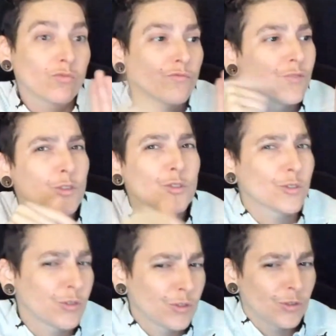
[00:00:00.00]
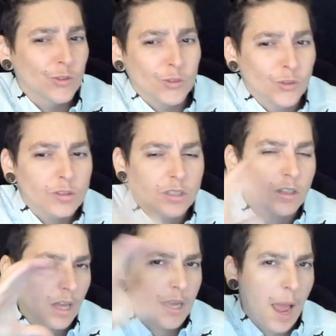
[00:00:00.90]
vaccine rules
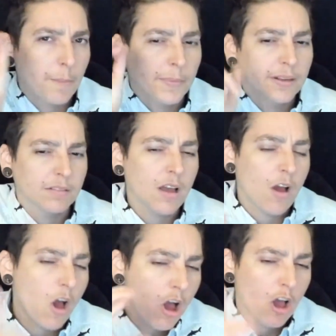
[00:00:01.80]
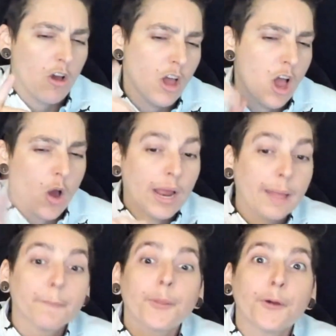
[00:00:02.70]
for employers
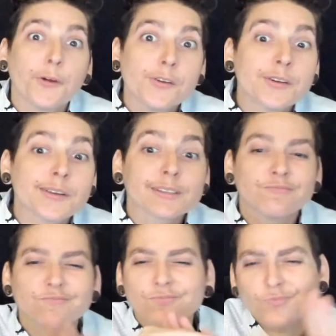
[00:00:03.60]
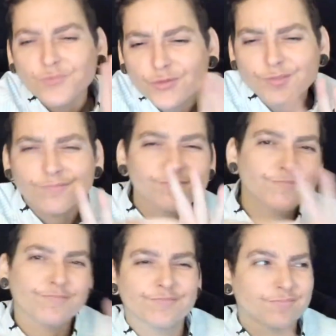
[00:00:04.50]
with 100 or more
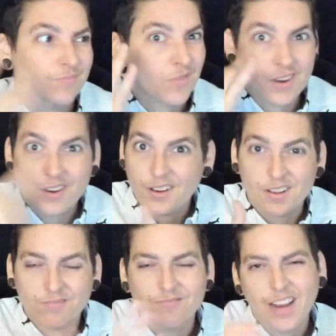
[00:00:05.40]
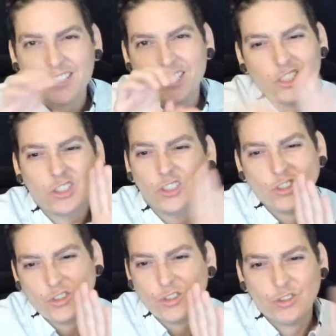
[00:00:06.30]
employees,
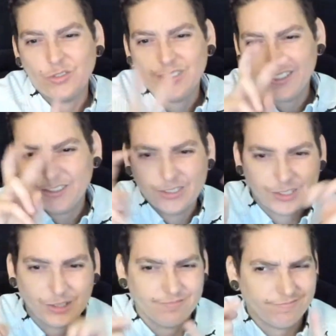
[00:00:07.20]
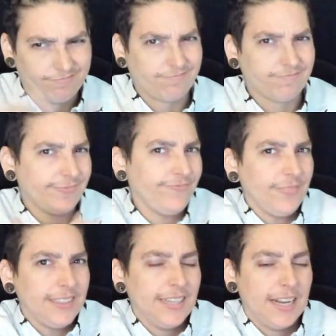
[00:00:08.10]
ruling there are constitutional
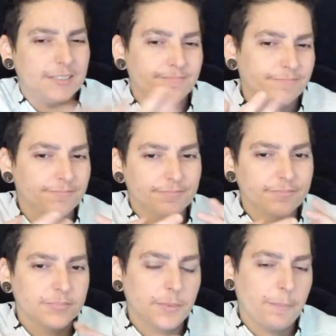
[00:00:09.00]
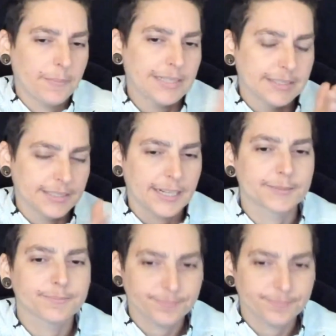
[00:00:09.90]
issues with the vaccine mandate.